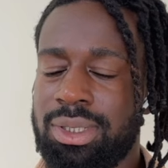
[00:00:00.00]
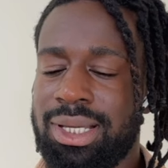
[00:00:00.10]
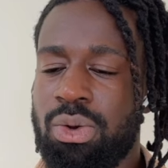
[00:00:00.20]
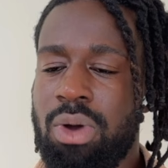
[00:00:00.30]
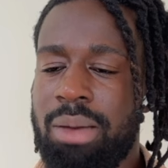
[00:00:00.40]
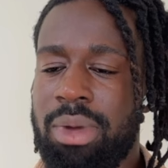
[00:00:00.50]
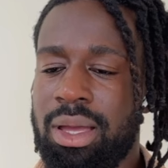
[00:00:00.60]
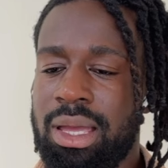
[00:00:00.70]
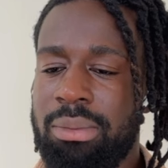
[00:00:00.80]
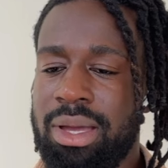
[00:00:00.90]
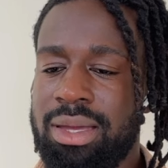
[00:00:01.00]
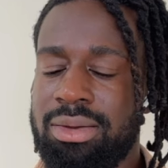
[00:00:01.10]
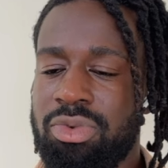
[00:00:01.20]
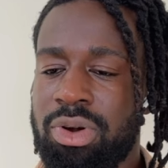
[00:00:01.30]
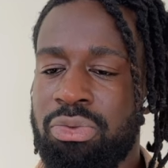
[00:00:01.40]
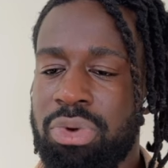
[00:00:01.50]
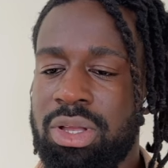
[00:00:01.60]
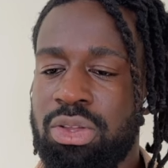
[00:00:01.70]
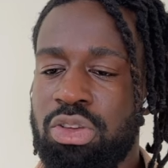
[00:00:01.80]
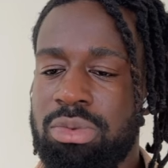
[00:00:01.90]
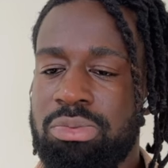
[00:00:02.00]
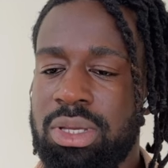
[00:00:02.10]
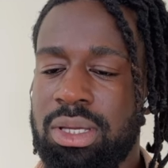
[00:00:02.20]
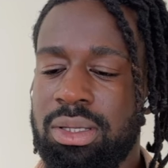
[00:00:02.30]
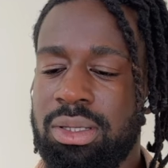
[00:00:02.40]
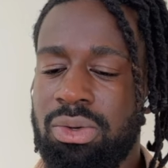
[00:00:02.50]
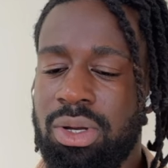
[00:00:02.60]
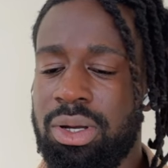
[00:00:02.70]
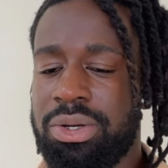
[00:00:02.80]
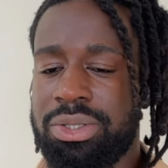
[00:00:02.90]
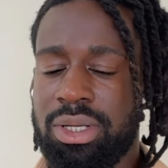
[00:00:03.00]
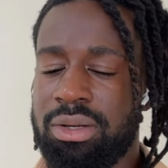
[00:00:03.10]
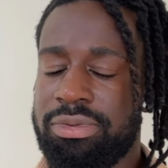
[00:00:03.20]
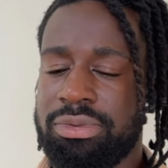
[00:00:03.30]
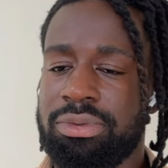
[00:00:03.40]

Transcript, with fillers: like, who am I? Am I a real human being? Don't cut yourself.